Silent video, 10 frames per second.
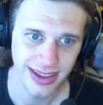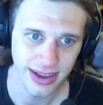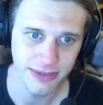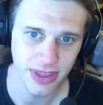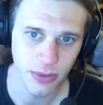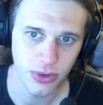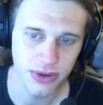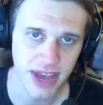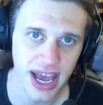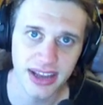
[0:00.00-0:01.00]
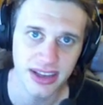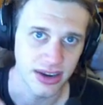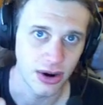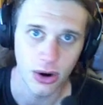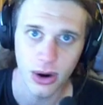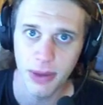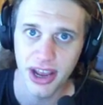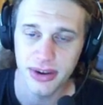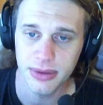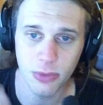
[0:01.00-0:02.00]
if they would have added an arm
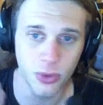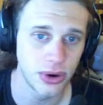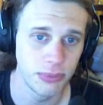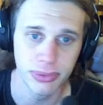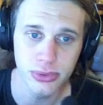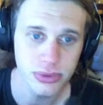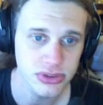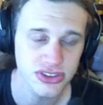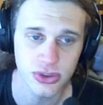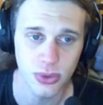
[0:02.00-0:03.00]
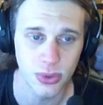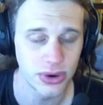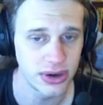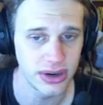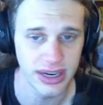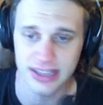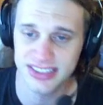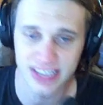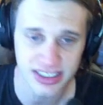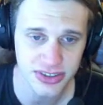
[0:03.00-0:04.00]
item or boots or an
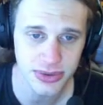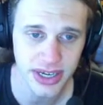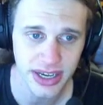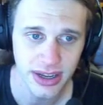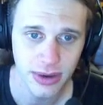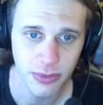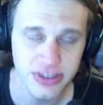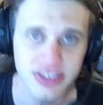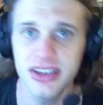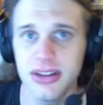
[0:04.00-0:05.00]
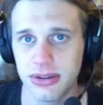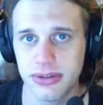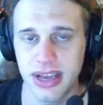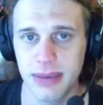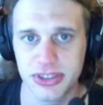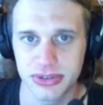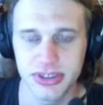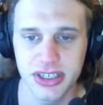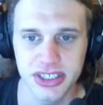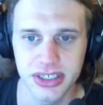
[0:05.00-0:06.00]
accessory with skill damage
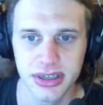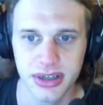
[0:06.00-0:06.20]
reduction.